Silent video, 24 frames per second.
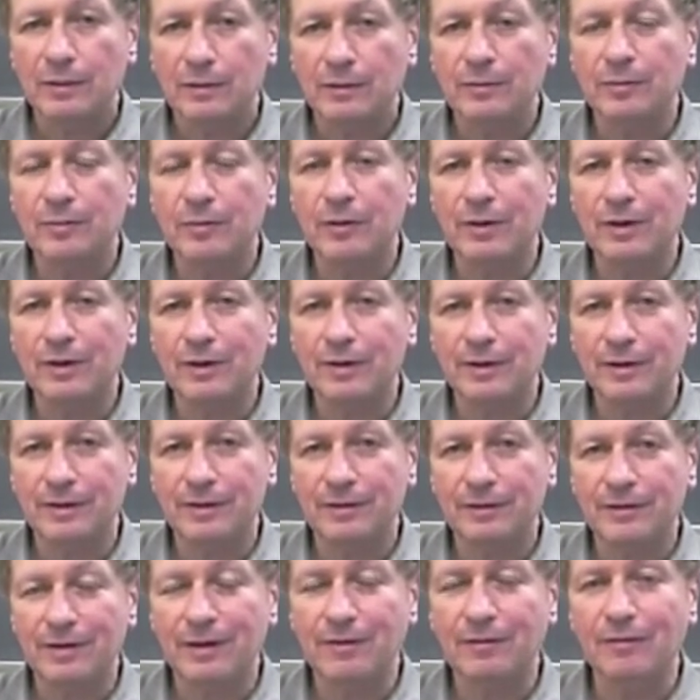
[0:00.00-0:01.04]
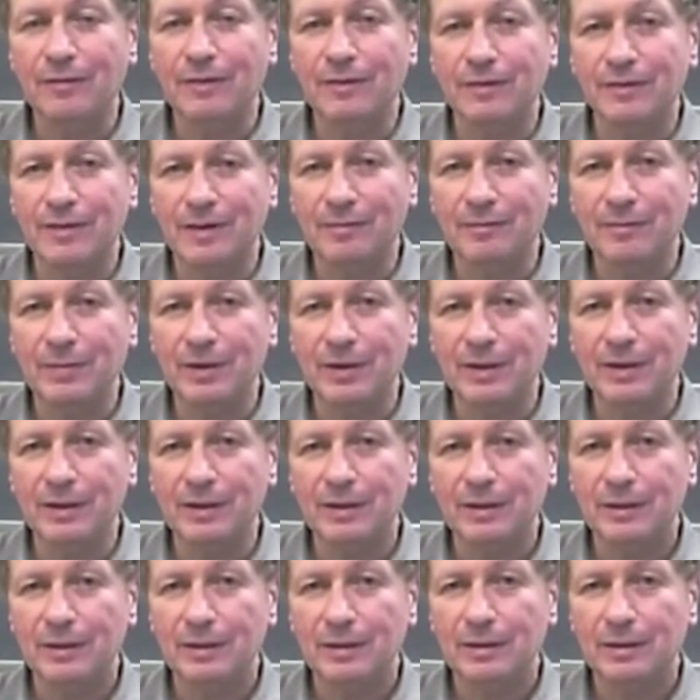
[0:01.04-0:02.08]
you had brought in self-assembly
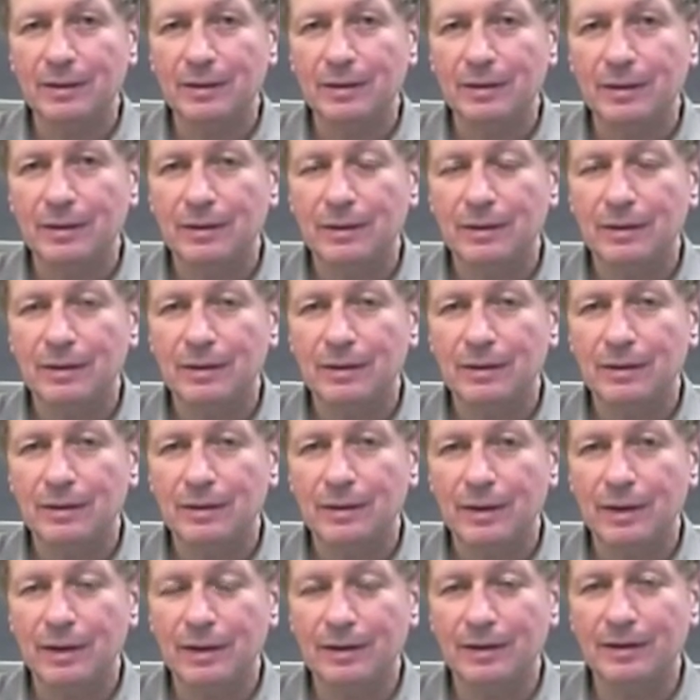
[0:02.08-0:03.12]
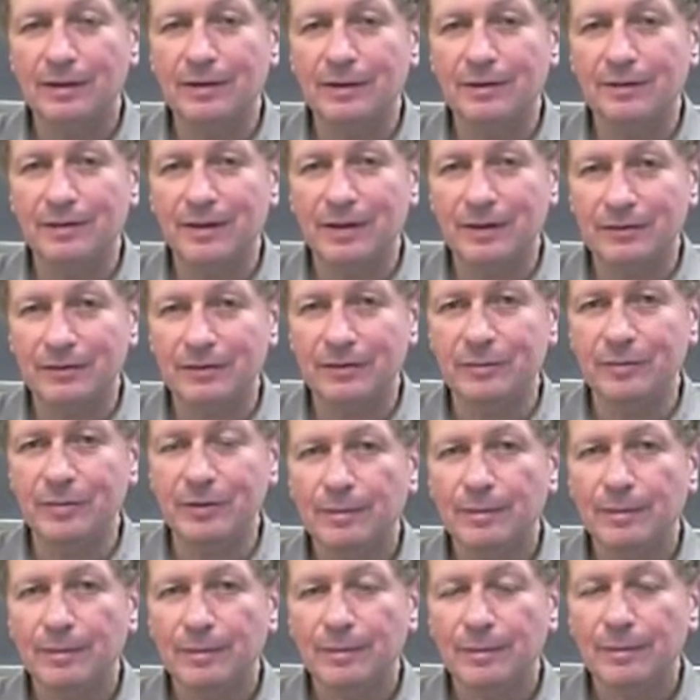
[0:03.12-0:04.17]
and the distinction
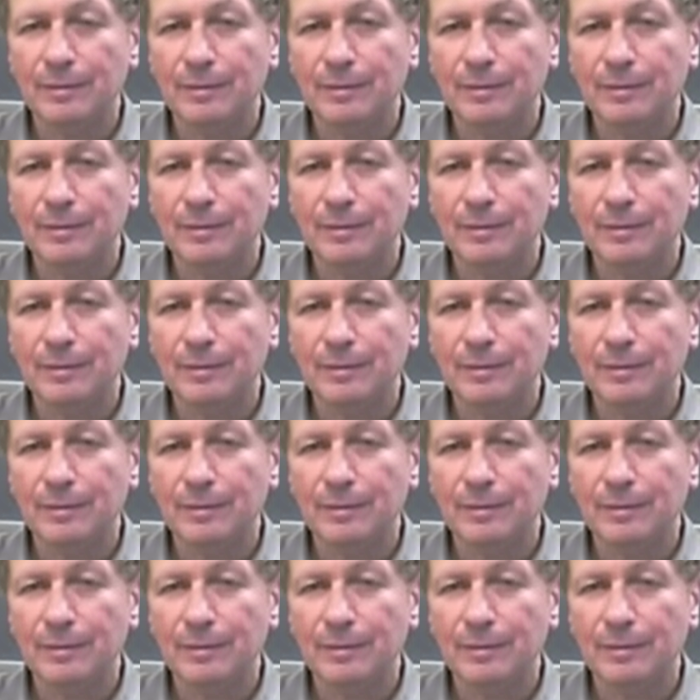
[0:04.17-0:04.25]
between...